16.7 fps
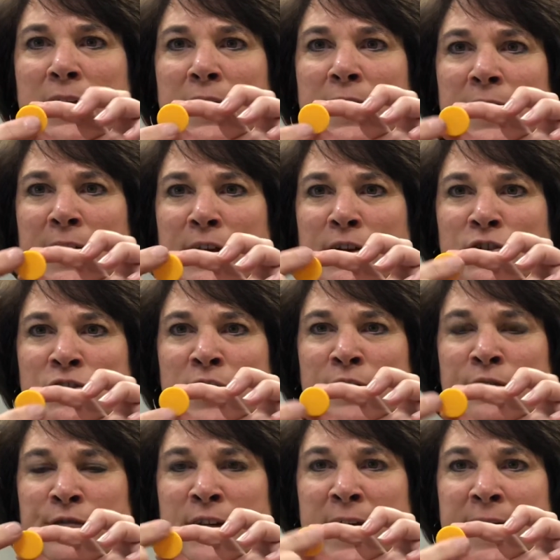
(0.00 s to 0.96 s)
Here's our
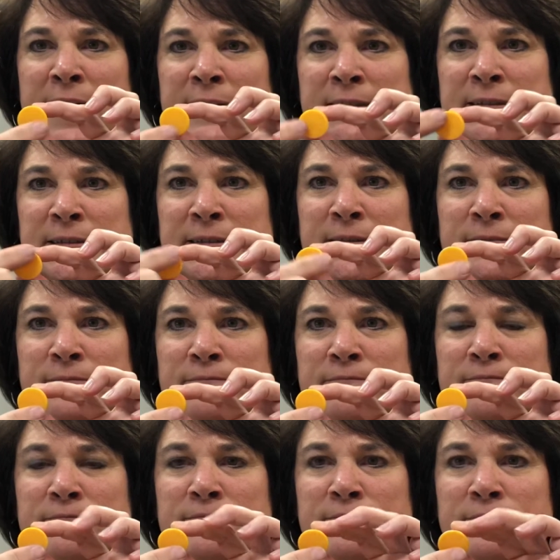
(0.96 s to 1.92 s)
face,
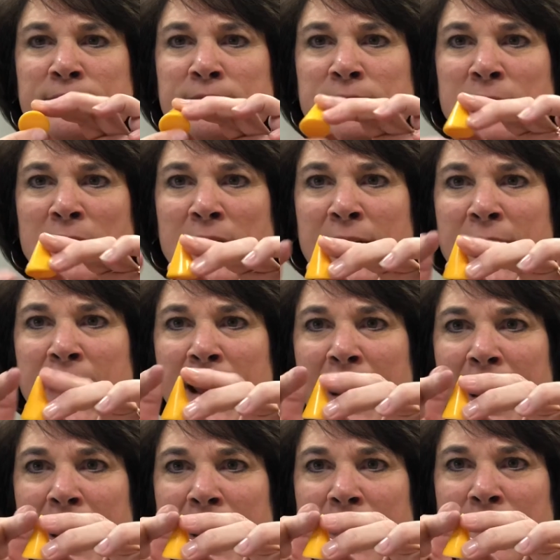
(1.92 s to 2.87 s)

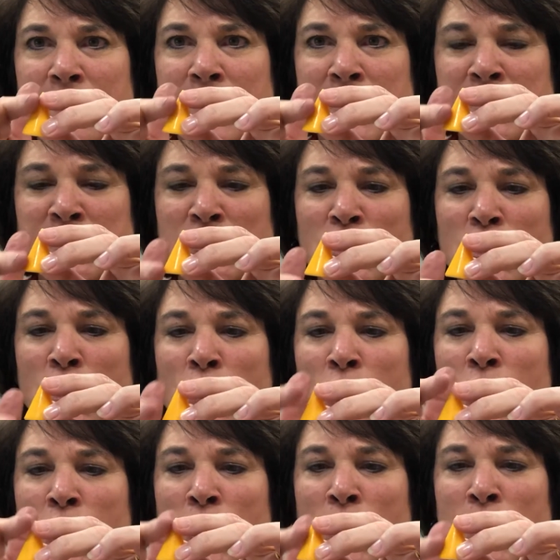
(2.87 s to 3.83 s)
and this
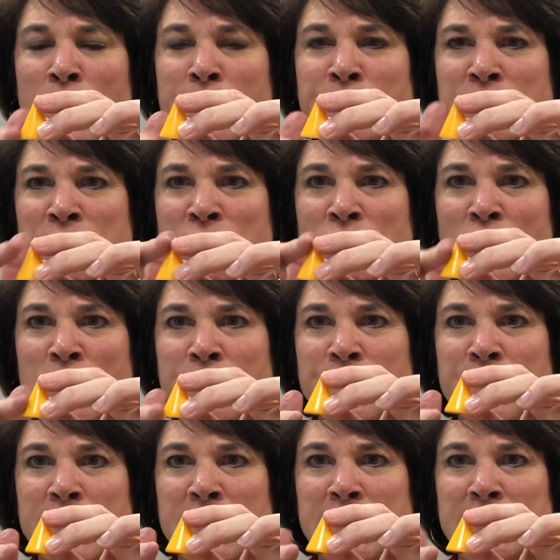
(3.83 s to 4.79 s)
curved
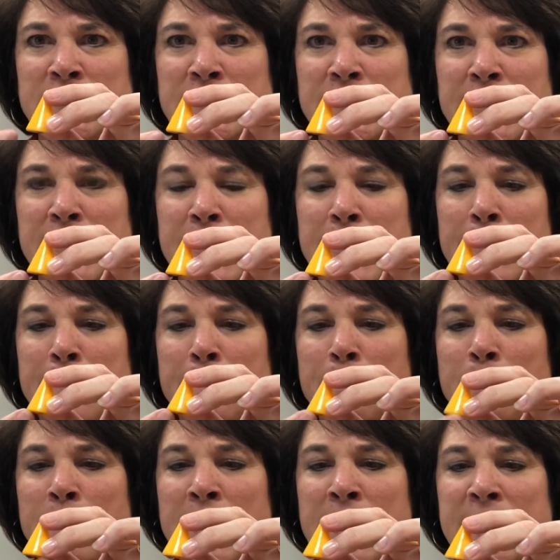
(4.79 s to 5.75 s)
surface
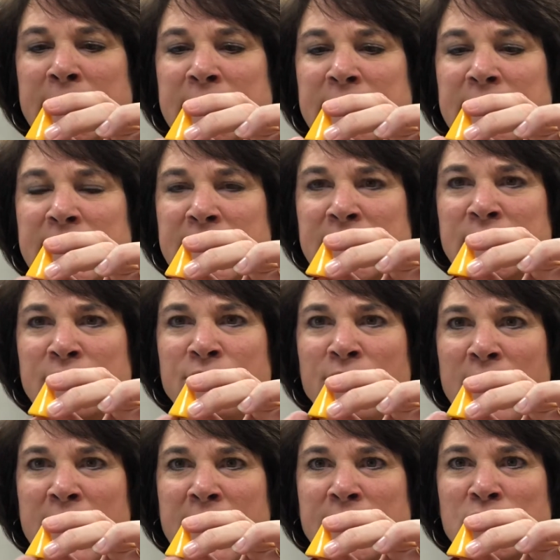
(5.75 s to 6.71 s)
meets this
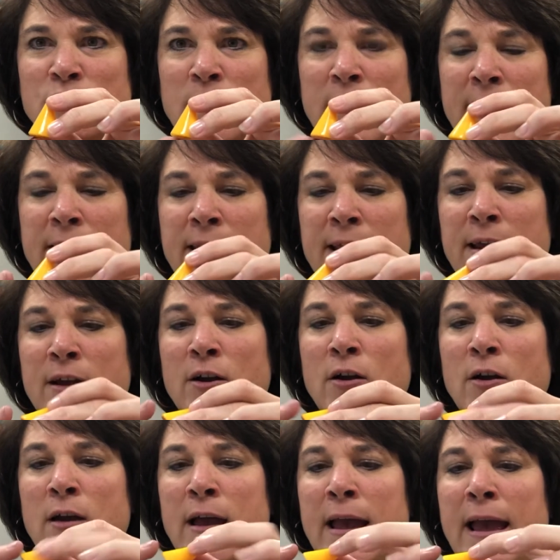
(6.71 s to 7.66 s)
face right here
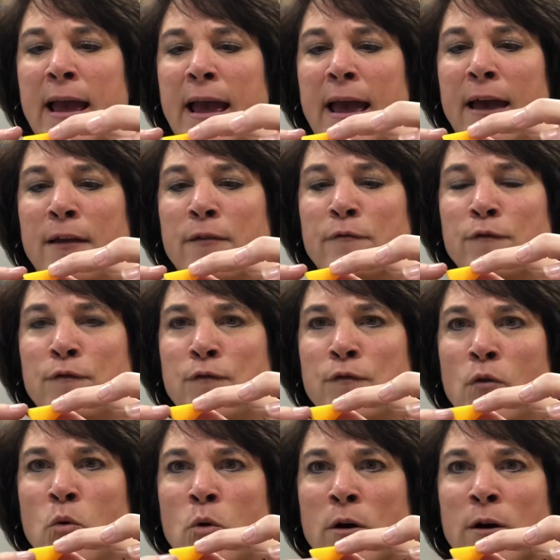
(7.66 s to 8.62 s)
and
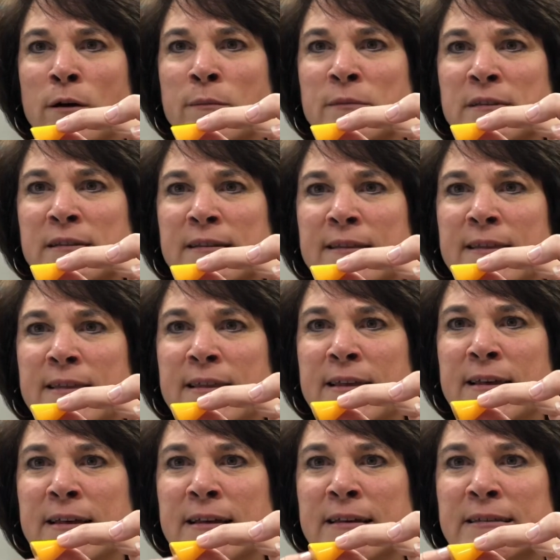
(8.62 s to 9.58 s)
forms
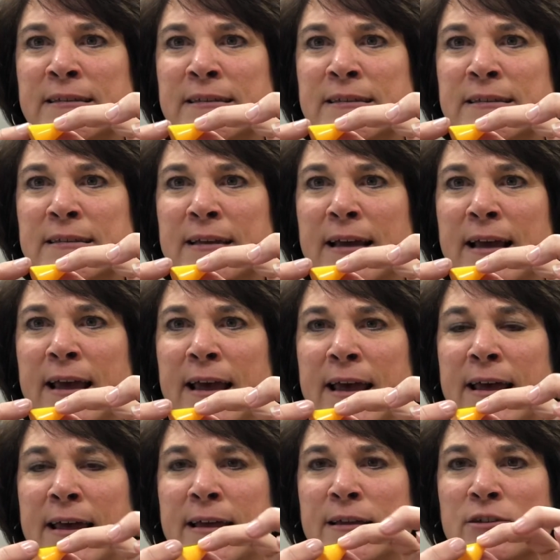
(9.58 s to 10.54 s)
this
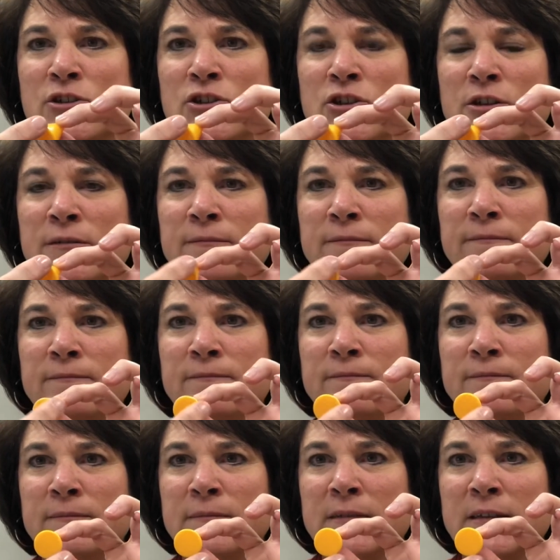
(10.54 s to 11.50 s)
edge.
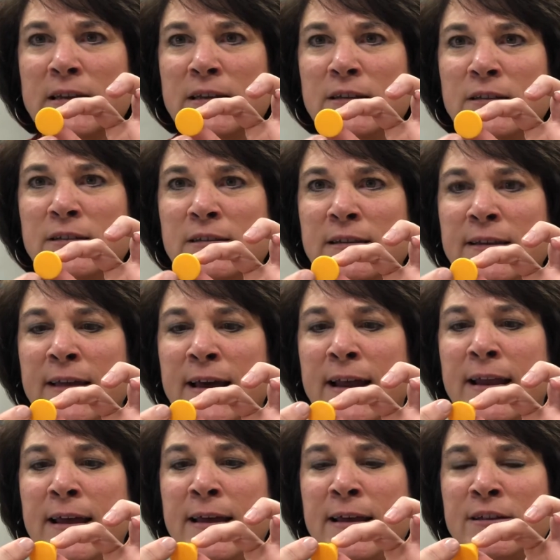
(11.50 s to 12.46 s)
You see that
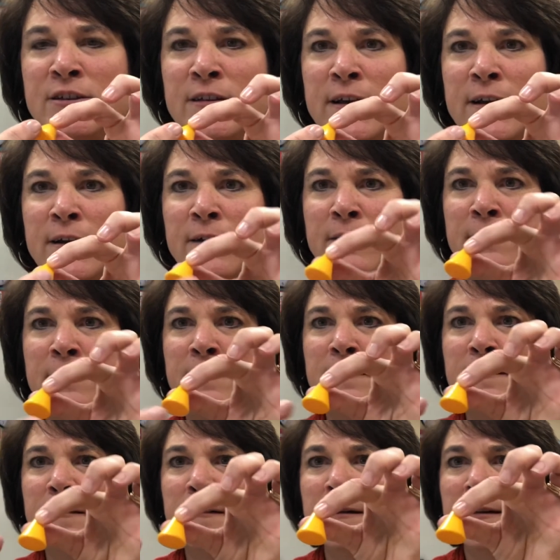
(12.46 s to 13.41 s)
edge there?
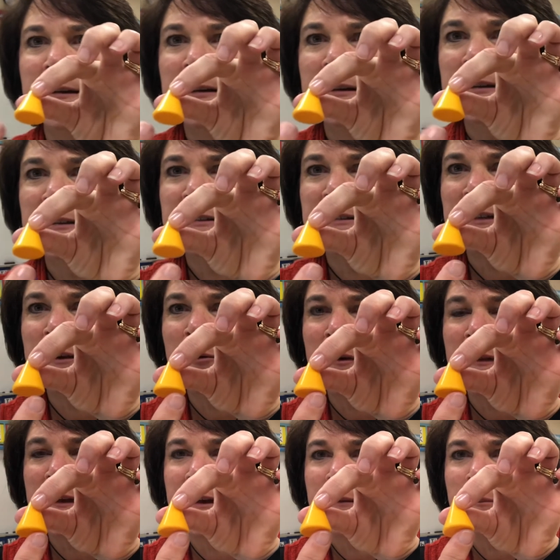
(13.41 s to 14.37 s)
See where
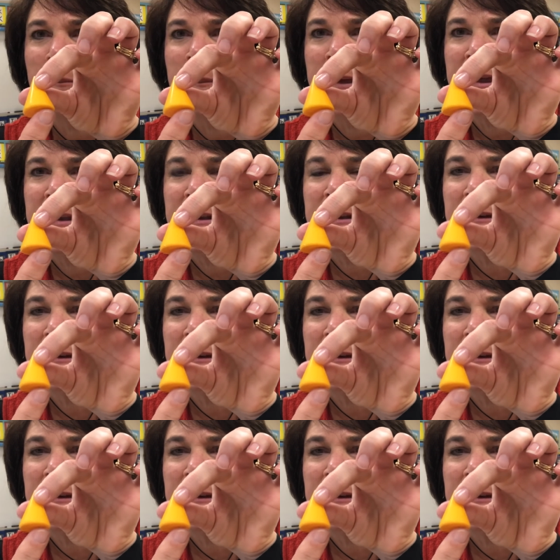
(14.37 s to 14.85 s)
they meet?